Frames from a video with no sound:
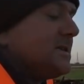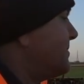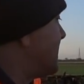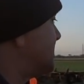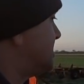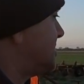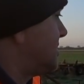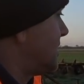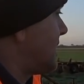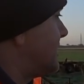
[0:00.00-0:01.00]
in
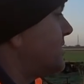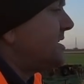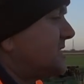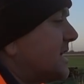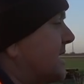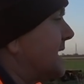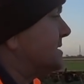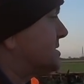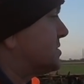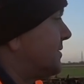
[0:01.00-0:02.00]
Mashio, like only second
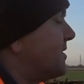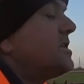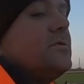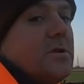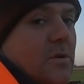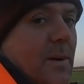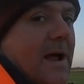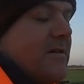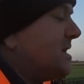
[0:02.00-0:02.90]
hand stuff. I do bearing